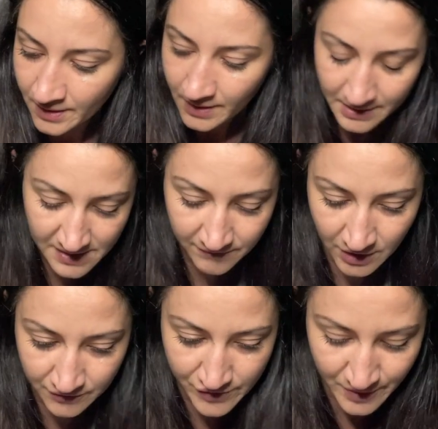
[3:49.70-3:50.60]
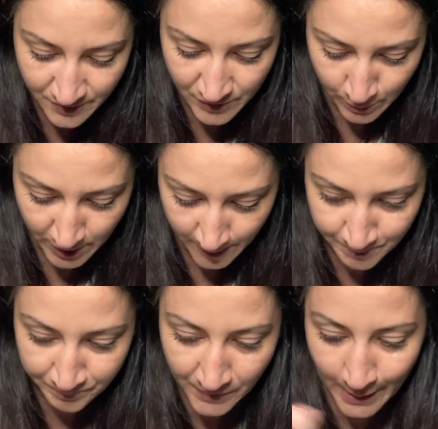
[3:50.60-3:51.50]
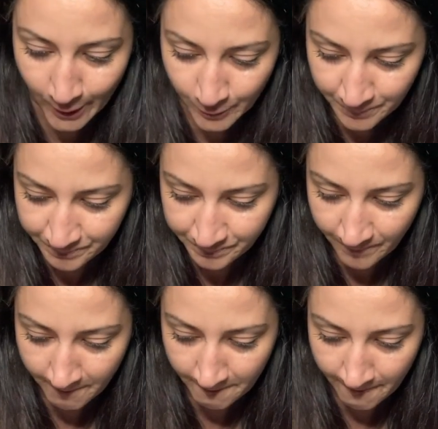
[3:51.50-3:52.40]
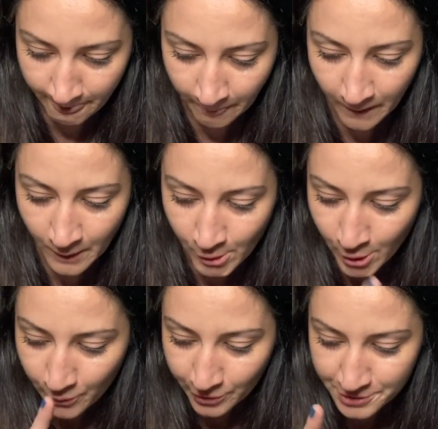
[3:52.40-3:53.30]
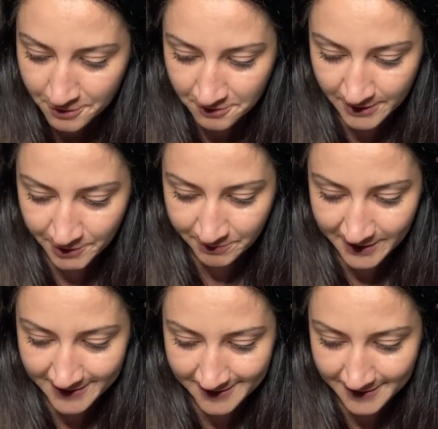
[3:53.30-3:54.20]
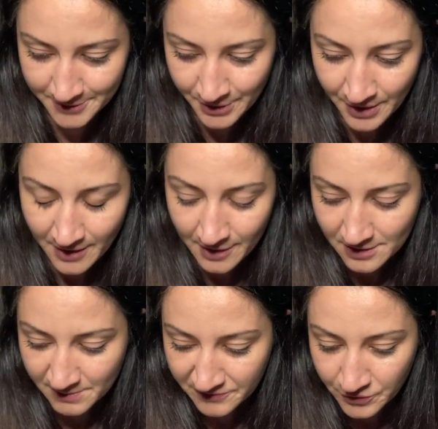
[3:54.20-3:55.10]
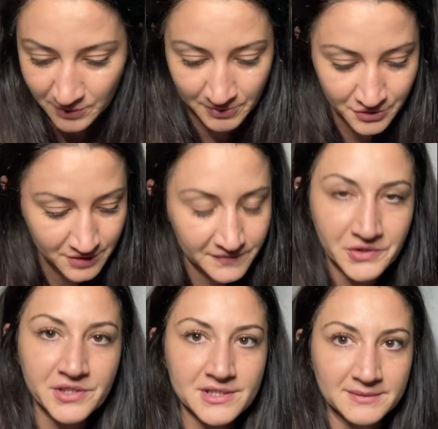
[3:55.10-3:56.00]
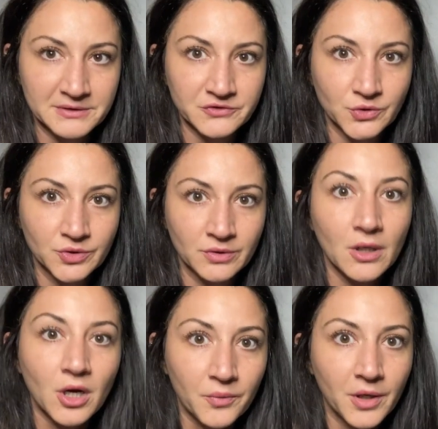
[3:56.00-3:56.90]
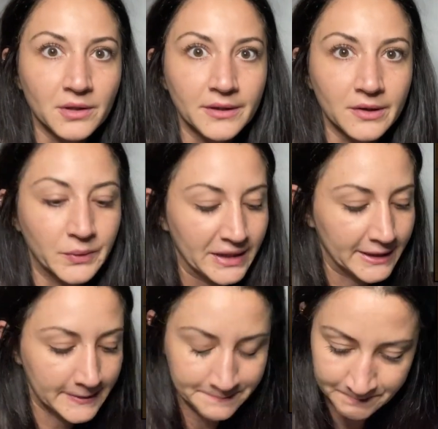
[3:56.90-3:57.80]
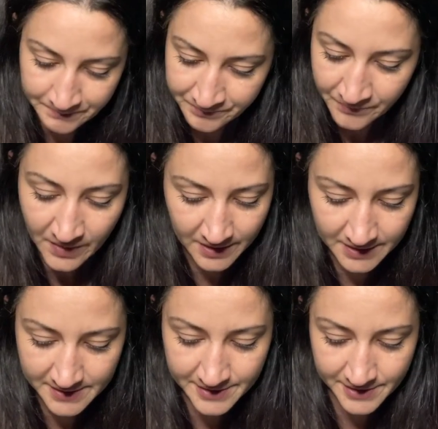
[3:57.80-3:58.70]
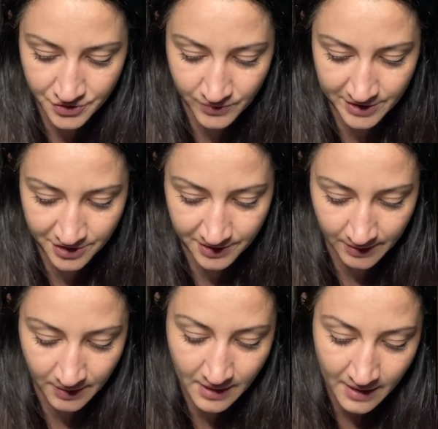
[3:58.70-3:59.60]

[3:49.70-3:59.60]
It's involving commitment. Now, we're going to talk about it, Pisces. Some of you are persevering, some of you are walking away. That is the situation here.